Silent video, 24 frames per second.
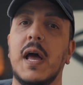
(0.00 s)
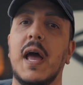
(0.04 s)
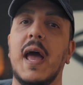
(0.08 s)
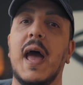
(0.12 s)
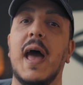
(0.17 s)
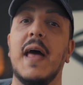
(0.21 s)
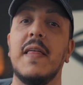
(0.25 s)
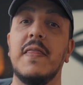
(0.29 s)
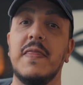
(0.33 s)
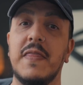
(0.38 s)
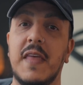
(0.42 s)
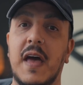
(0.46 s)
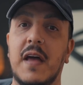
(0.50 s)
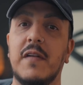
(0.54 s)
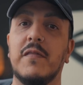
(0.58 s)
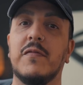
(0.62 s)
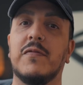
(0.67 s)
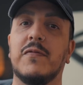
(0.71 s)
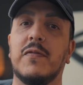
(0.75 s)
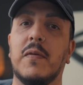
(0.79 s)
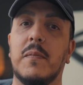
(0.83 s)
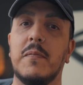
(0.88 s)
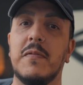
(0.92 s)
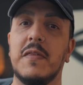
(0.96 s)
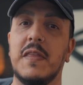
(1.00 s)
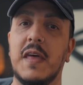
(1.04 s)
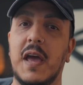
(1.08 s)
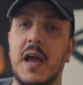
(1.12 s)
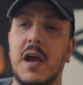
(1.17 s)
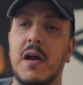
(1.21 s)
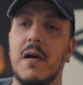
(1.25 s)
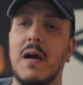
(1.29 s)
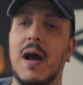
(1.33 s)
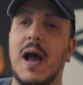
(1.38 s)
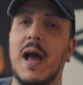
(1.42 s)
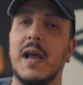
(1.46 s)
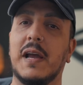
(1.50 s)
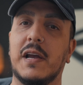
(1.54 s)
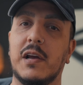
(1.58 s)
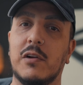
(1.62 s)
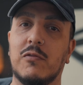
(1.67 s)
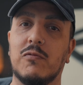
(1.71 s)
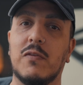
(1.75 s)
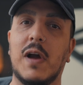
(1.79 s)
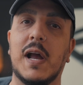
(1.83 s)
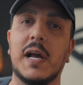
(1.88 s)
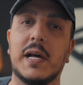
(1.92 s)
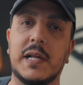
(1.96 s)
And then from there, I could
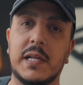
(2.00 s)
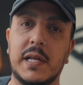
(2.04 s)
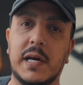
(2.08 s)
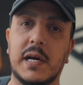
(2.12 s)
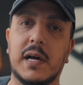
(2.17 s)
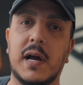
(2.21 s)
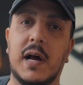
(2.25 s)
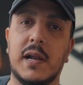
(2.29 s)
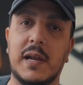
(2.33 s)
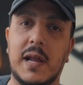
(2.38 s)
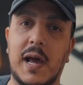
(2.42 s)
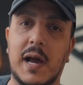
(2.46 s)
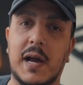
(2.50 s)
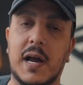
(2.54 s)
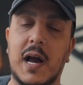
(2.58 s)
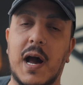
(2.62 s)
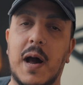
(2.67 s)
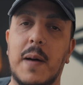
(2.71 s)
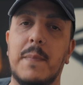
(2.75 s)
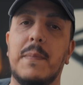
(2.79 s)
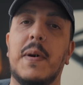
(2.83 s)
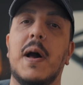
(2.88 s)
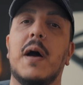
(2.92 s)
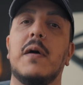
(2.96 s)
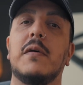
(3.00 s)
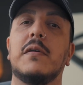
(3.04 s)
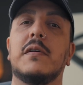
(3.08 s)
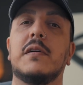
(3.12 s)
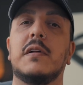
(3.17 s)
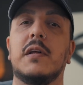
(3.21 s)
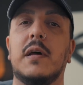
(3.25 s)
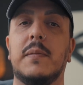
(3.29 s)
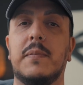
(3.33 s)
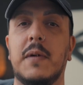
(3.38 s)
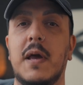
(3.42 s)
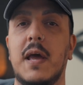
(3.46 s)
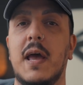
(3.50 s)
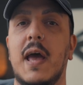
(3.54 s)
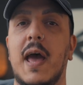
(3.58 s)
right click on that compound clip